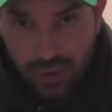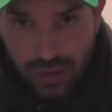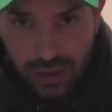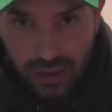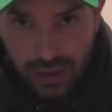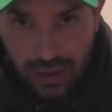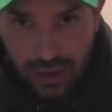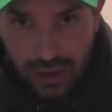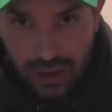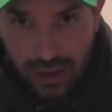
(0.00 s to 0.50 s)

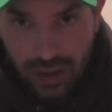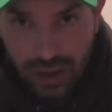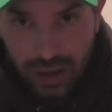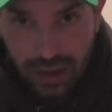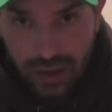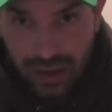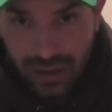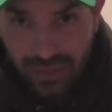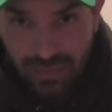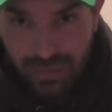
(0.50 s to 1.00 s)
night.
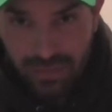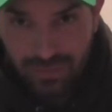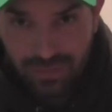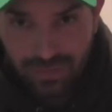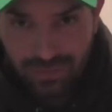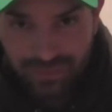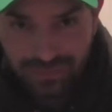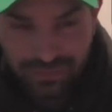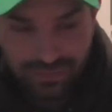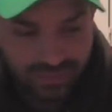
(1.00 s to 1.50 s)
I
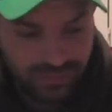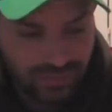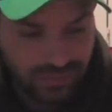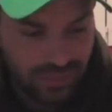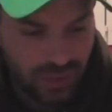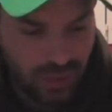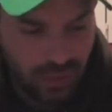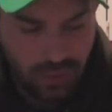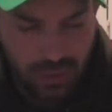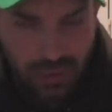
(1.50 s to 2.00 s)

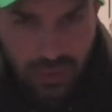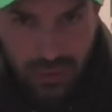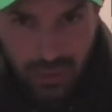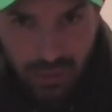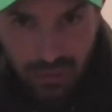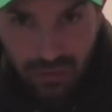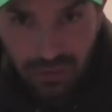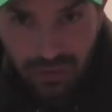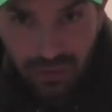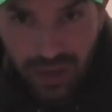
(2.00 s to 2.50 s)
probably
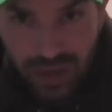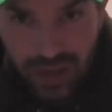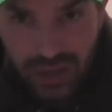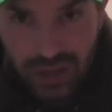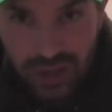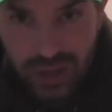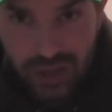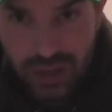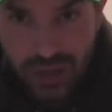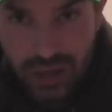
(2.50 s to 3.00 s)
won't
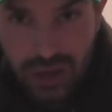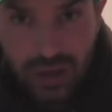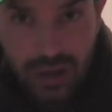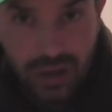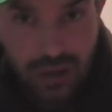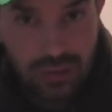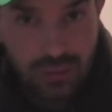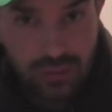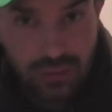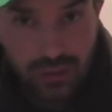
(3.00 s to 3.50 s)
fish.
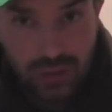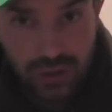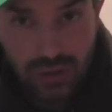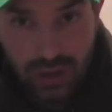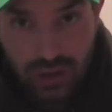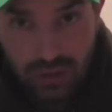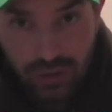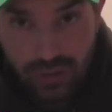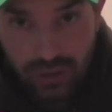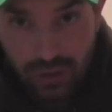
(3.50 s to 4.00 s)
I'm just
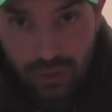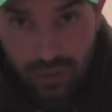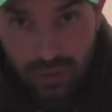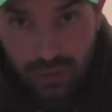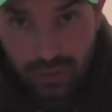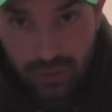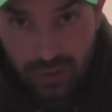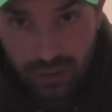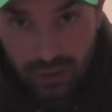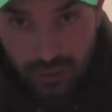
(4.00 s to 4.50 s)
going to have a little
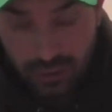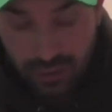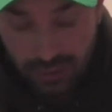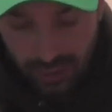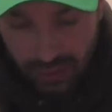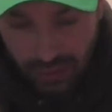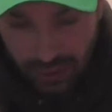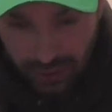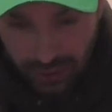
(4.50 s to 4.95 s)
bit of a look around so